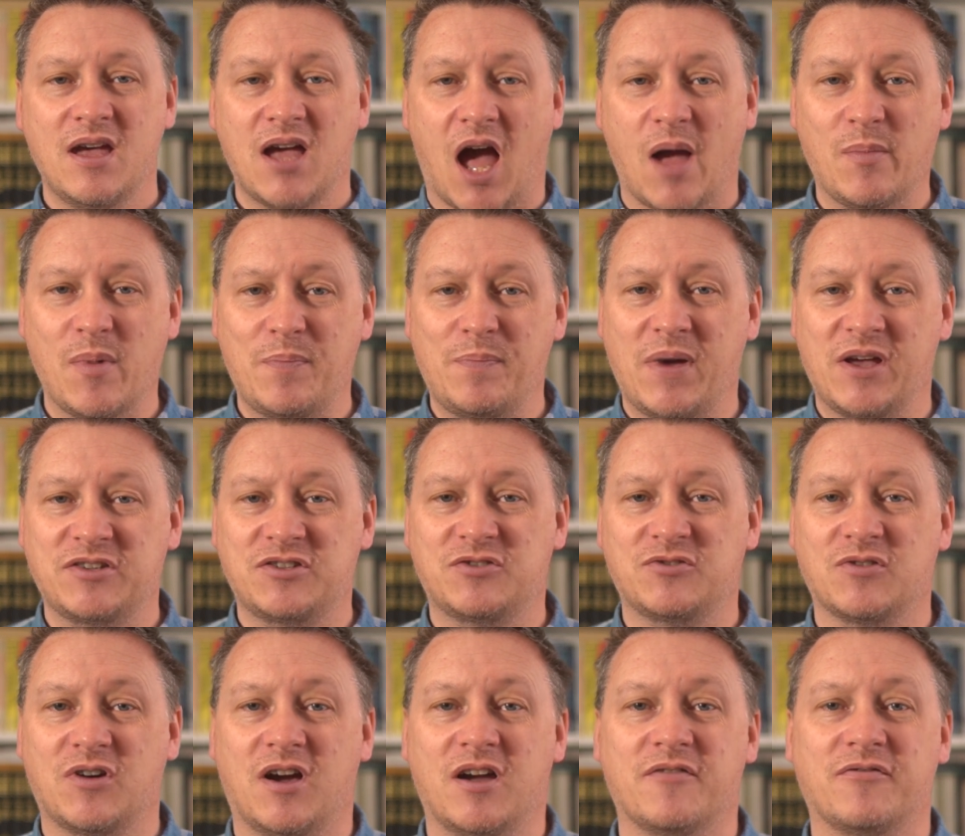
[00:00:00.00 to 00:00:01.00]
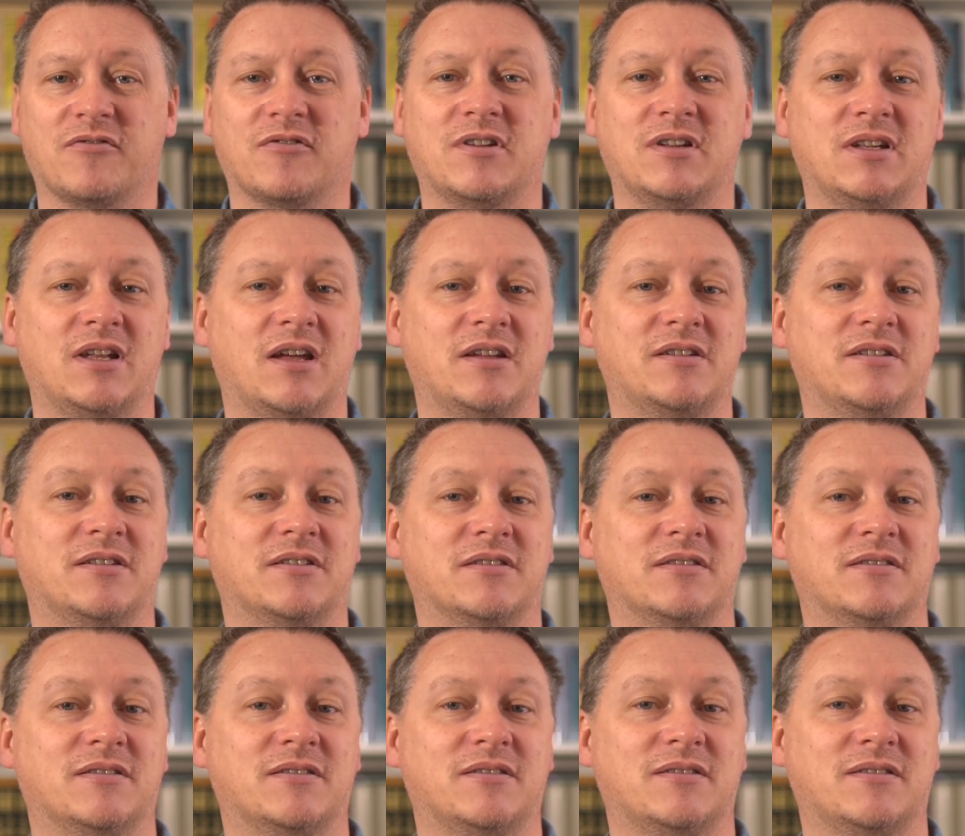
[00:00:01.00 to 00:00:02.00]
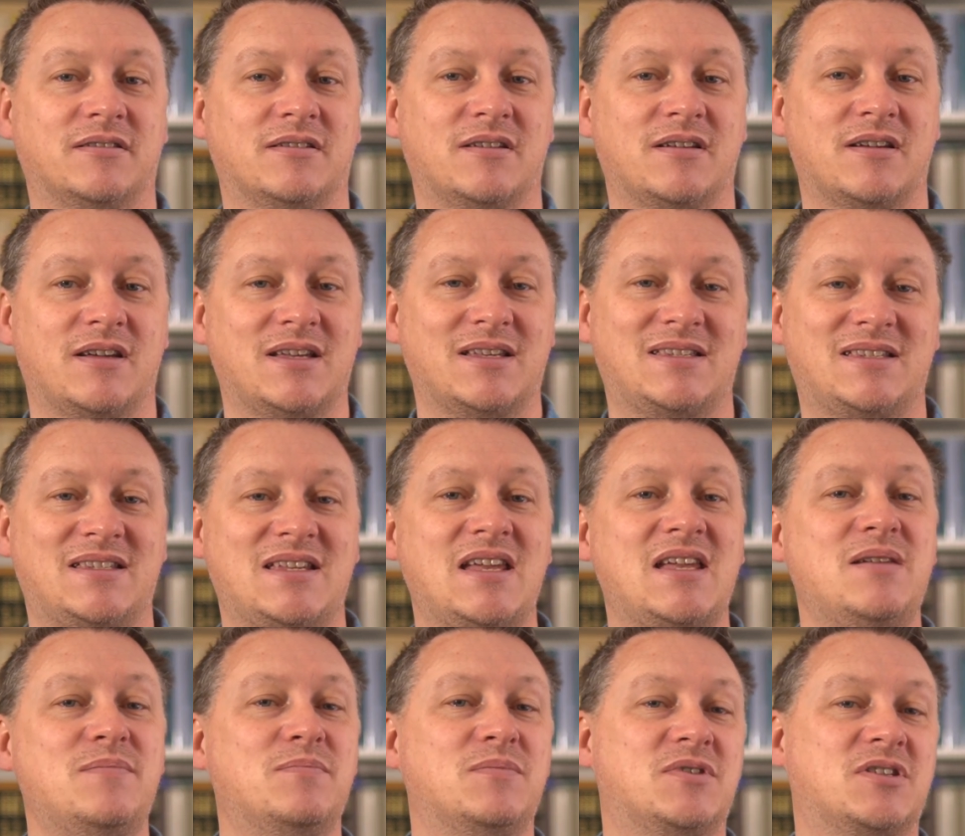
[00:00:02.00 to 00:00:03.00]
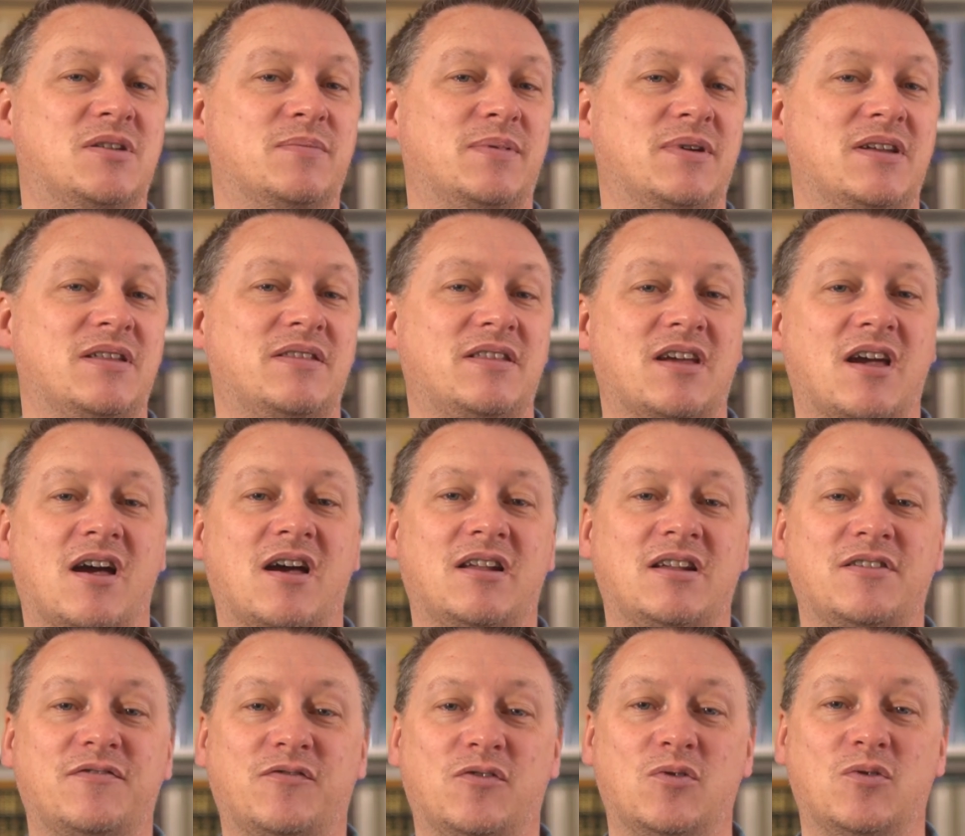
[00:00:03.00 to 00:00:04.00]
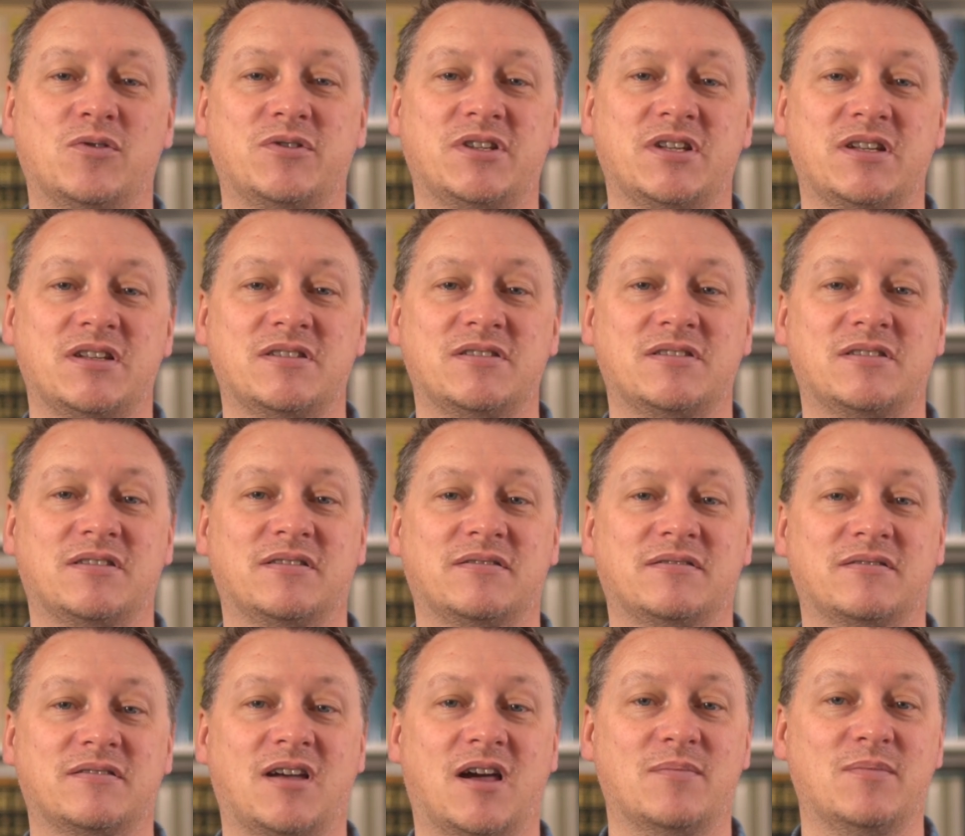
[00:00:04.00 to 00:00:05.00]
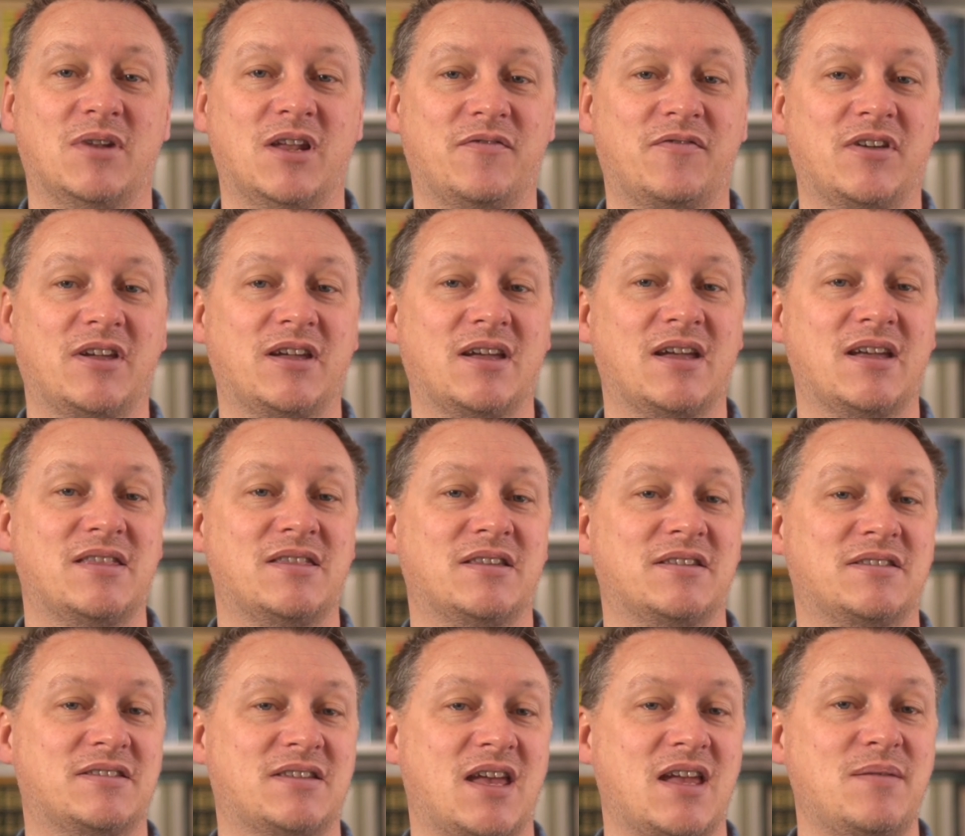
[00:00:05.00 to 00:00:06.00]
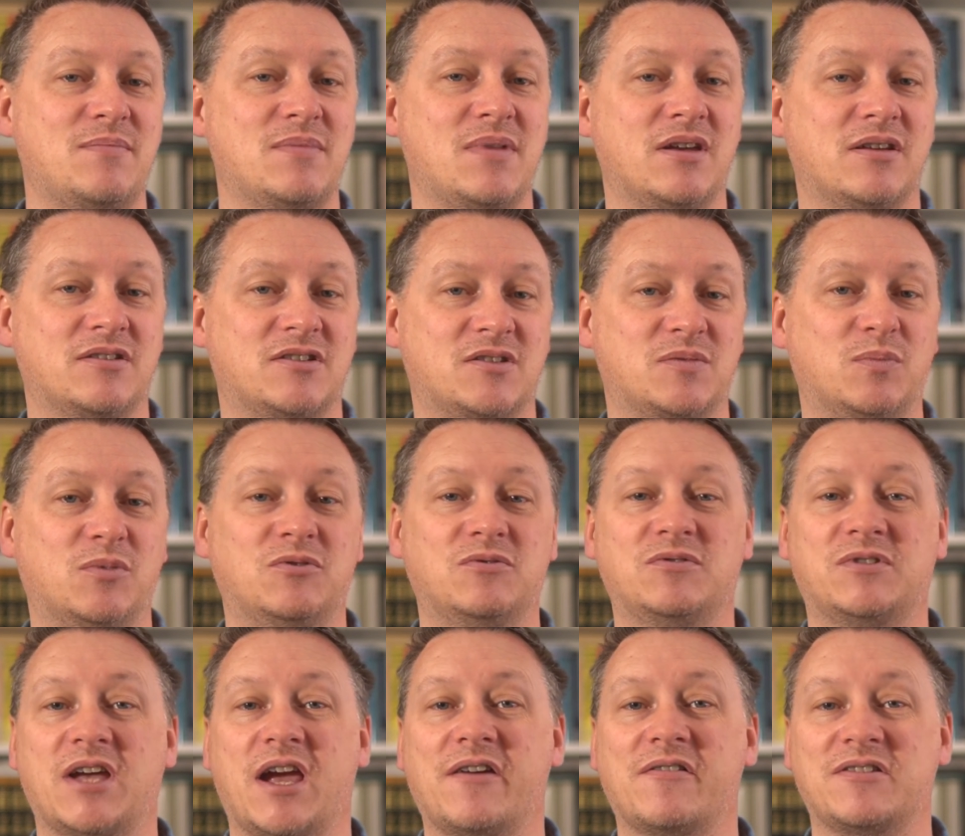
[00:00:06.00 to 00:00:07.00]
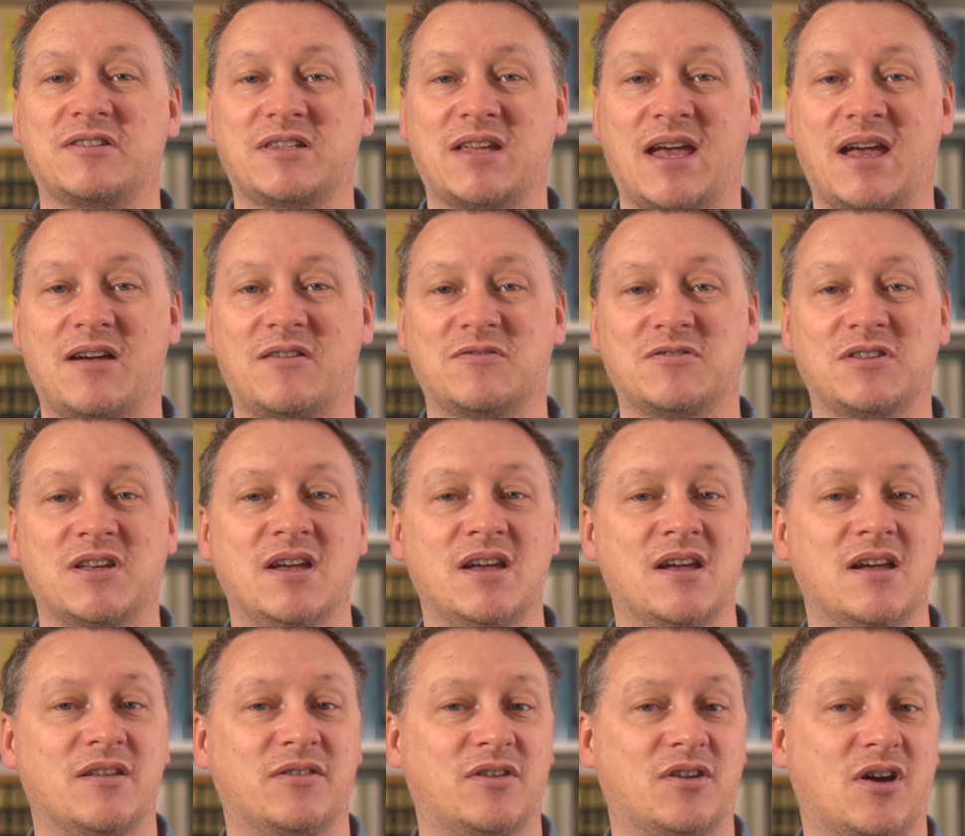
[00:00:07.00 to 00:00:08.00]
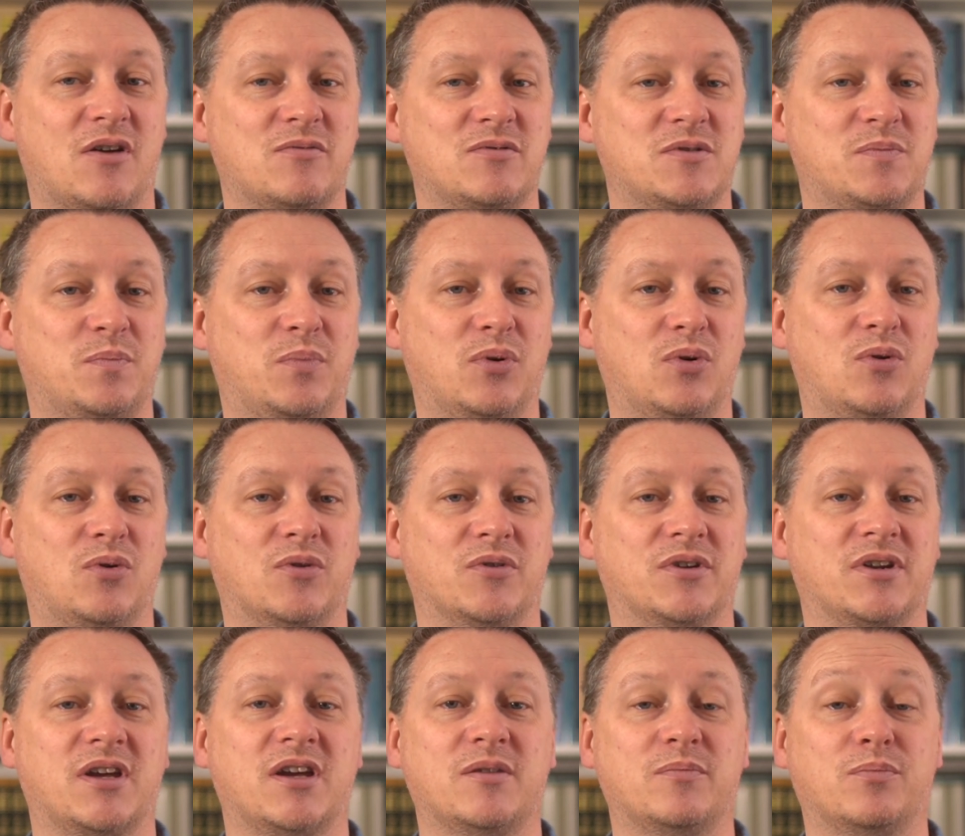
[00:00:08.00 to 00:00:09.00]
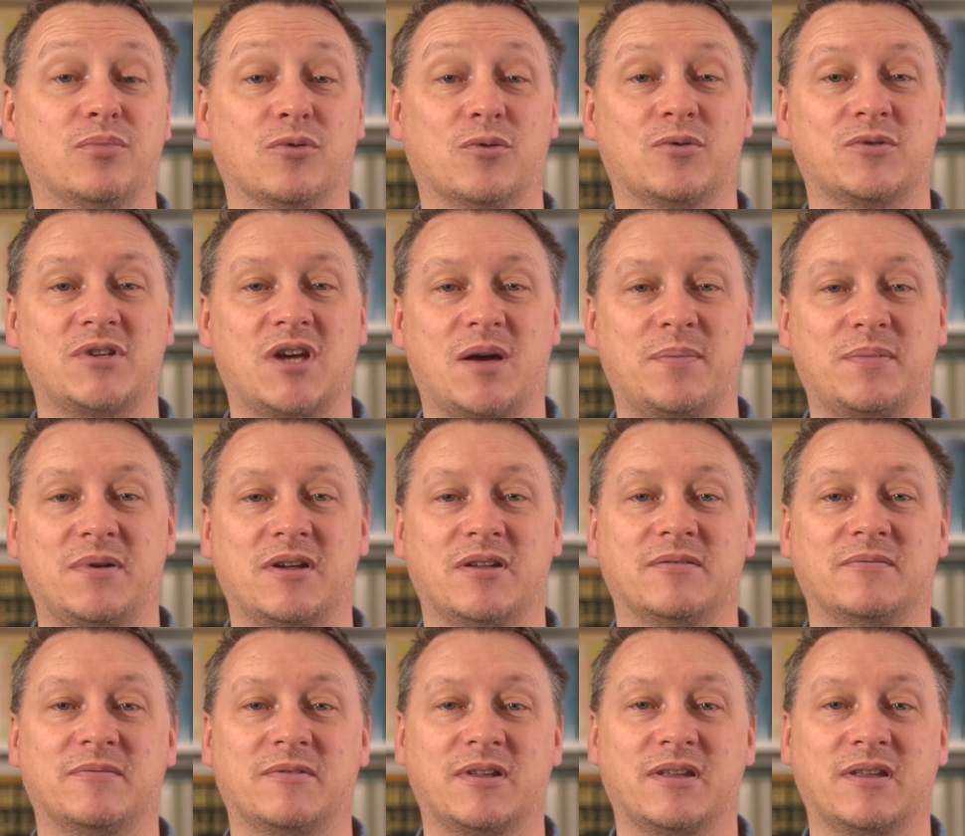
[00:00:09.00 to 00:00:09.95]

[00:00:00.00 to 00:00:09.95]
"I'm a bus driver in London. It seems to be the early 40s. I'm living in the same small terraced house that I was born and brought up in.